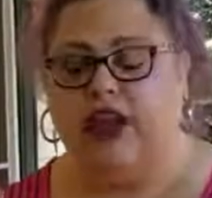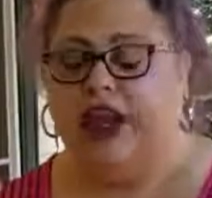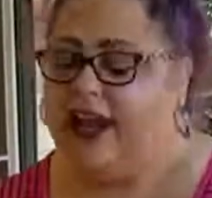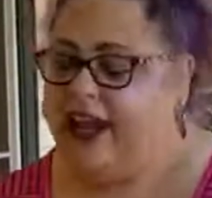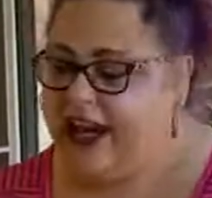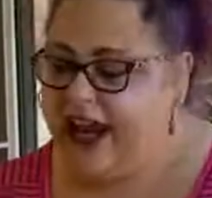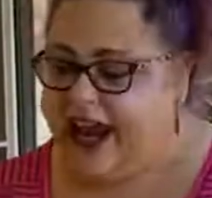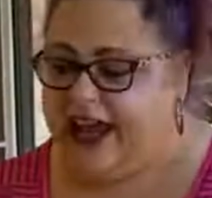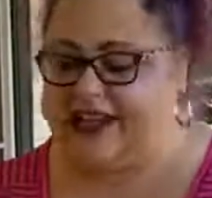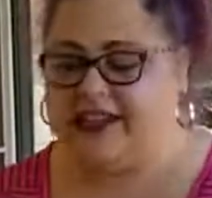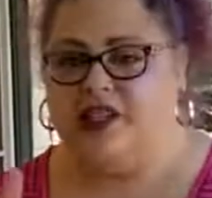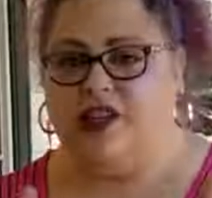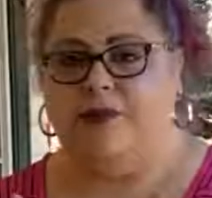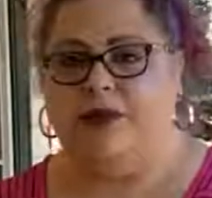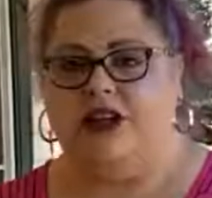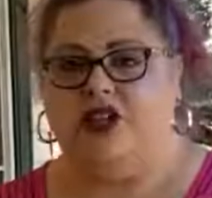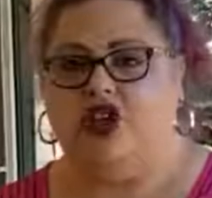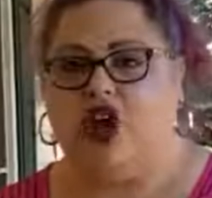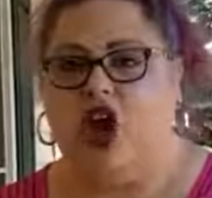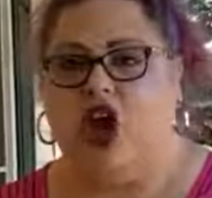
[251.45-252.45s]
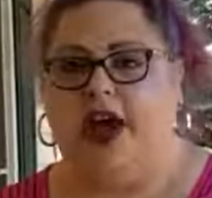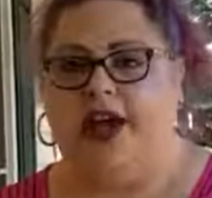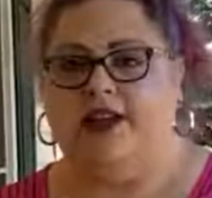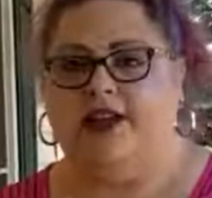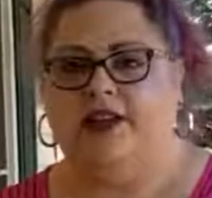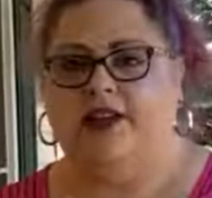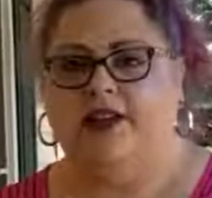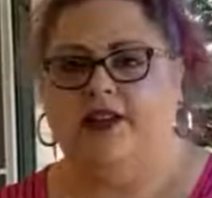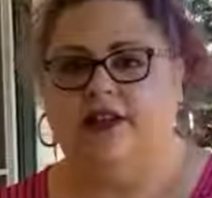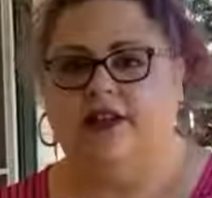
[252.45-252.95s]
It has to be
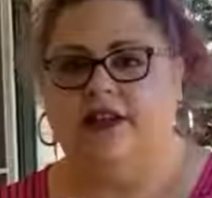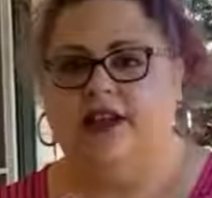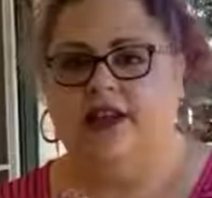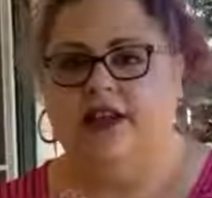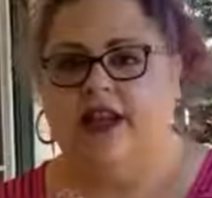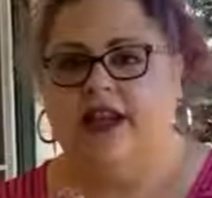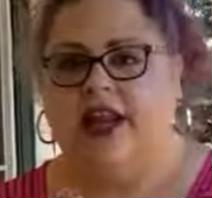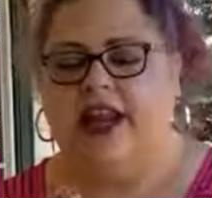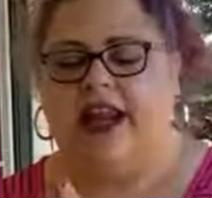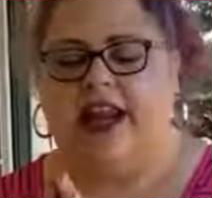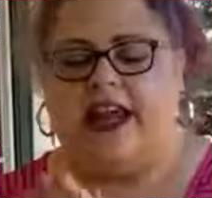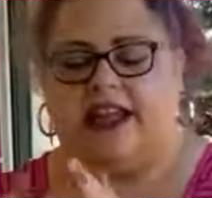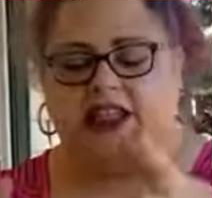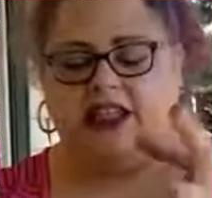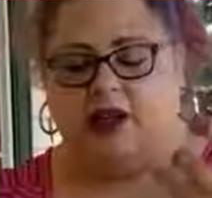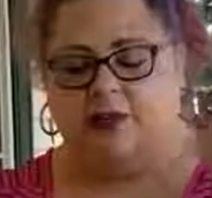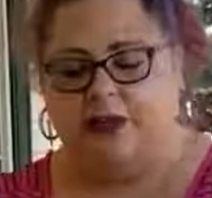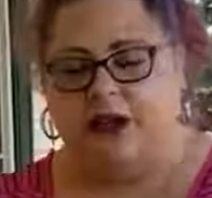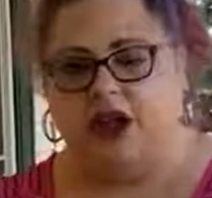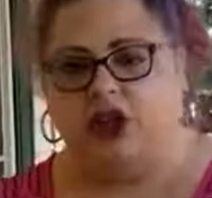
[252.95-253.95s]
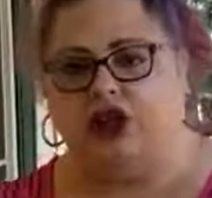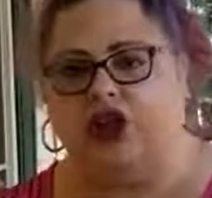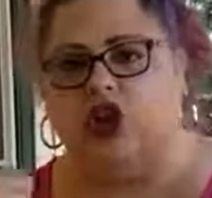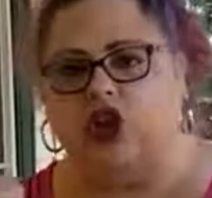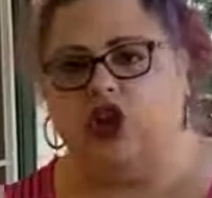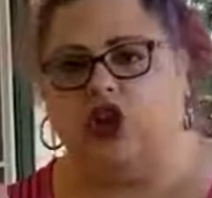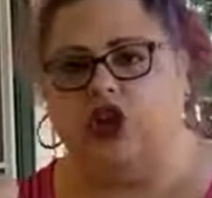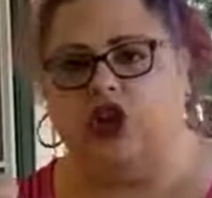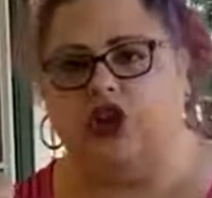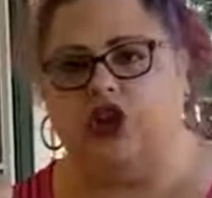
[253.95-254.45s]
taught. It has to be
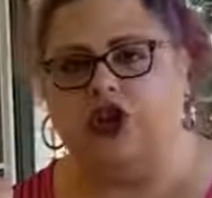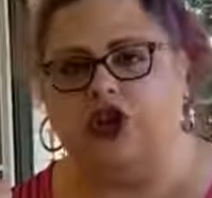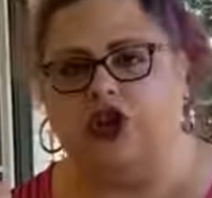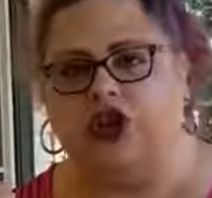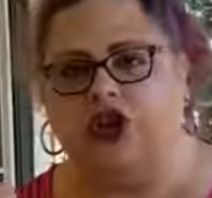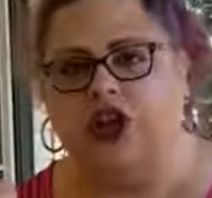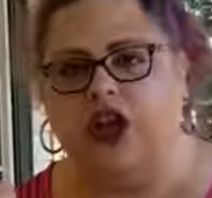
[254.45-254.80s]
learned.